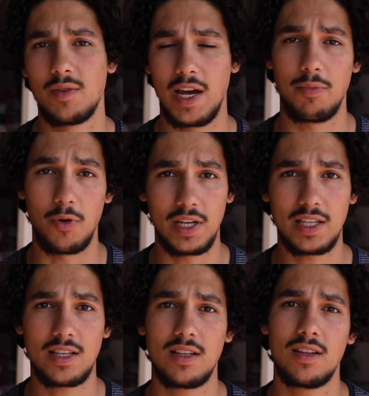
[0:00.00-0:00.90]
We had Port
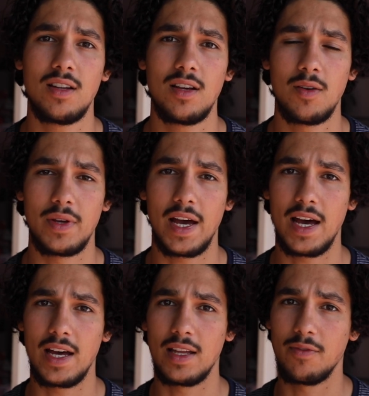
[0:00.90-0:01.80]
Lincoln, we
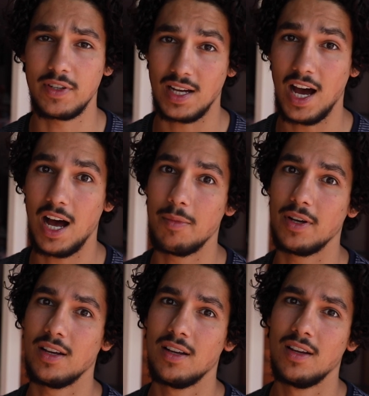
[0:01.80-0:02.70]
had Victor
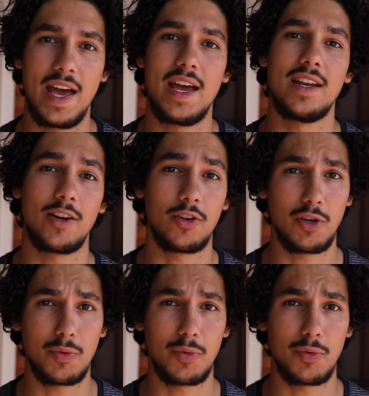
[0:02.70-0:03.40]
Harbour, and I got